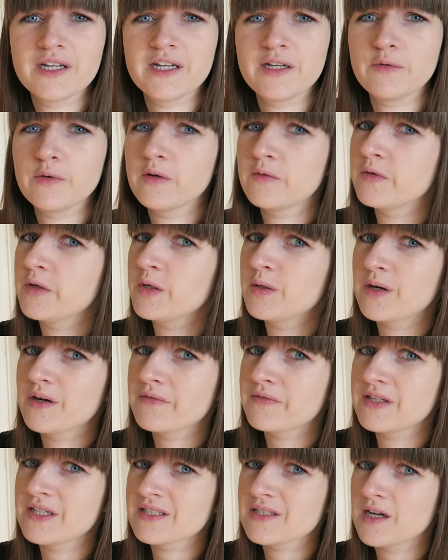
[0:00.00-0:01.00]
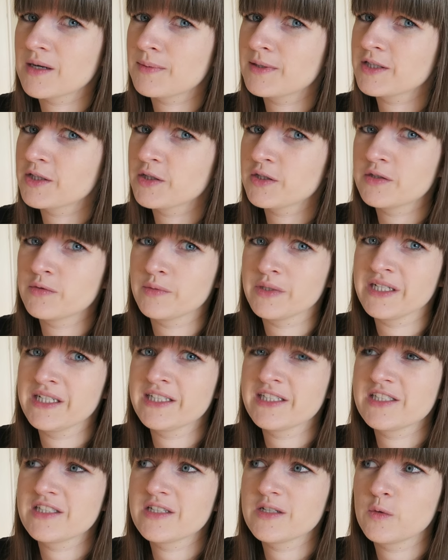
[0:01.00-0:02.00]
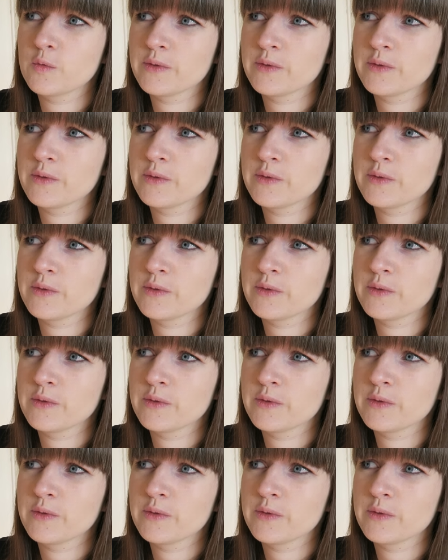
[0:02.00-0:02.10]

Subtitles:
a review of this up on Goodreads,